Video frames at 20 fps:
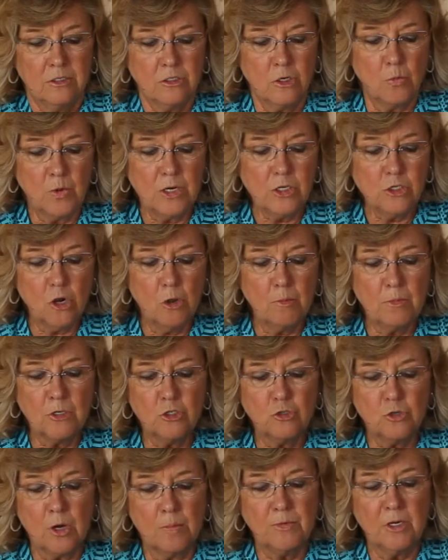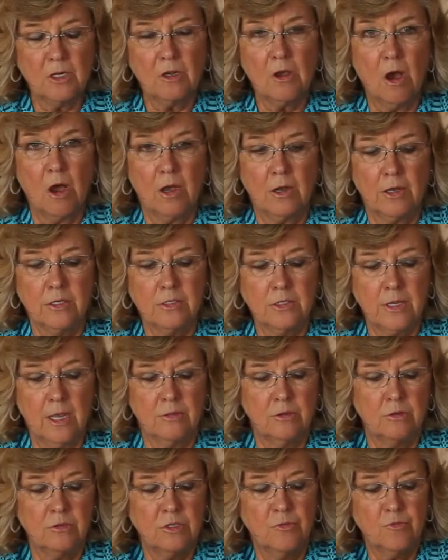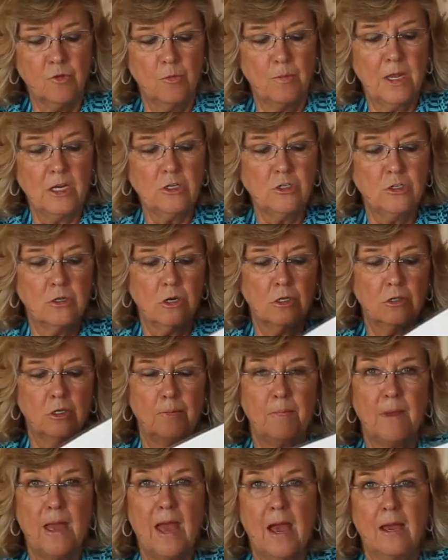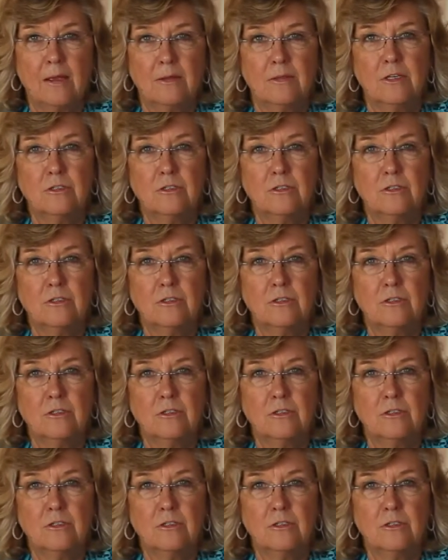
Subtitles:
So we show them a Streptococcus, and there's information on the back.